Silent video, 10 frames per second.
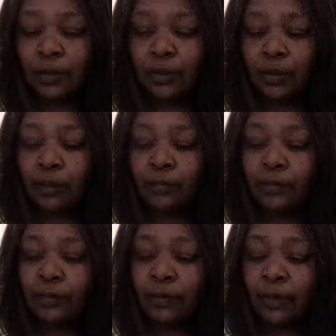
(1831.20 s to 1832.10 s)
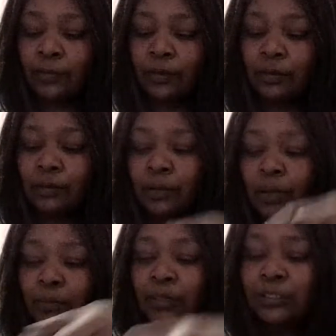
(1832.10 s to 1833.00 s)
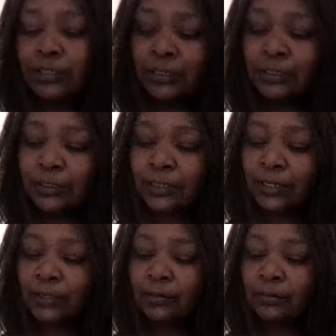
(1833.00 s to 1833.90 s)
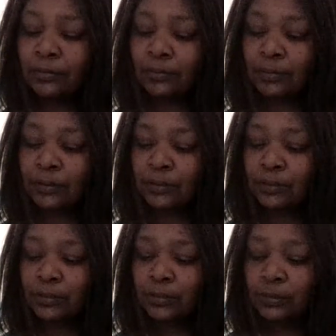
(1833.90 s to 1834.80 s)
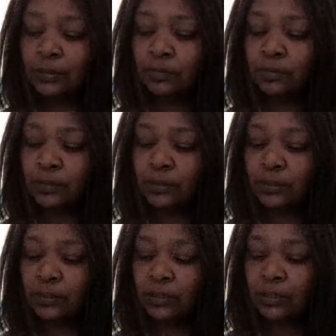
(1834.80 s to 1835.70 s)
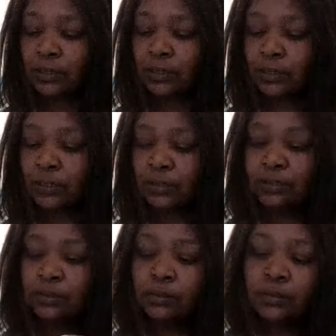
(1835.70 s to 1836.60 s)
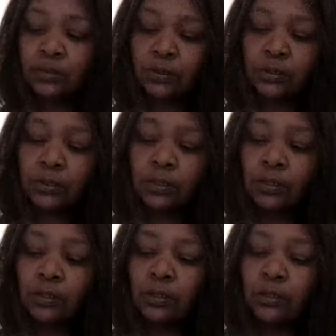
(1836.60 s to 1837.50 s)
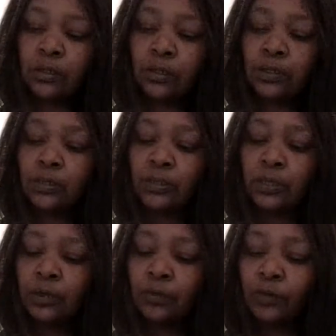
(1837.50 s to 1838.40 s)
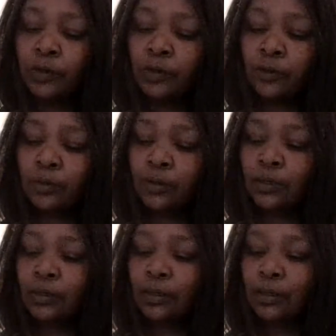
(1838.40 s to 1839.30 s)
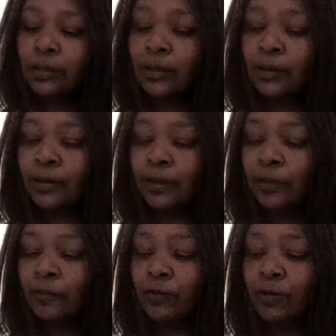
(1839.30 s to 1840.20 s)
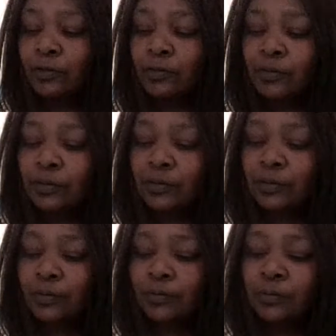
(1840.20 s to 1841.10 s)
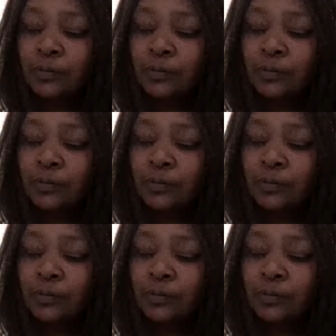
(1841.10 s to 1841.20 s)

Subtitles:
I don't think we have to do that much to this side, do we? It's looking really kind of nice. It's kind of weird when the hair kind of falls on its own